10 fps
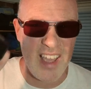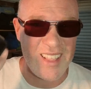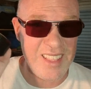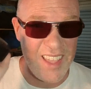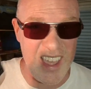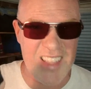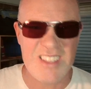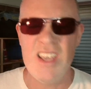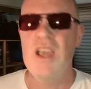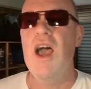like the
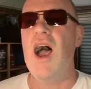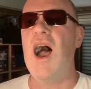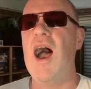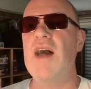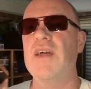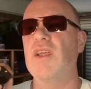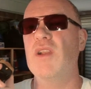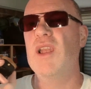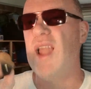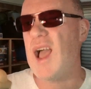heat. They
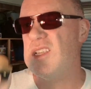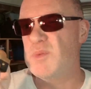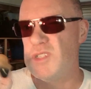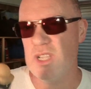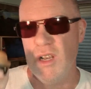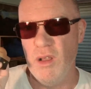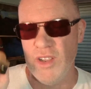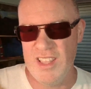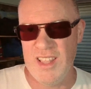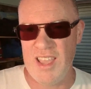don't last particularly
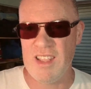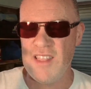long in the heat,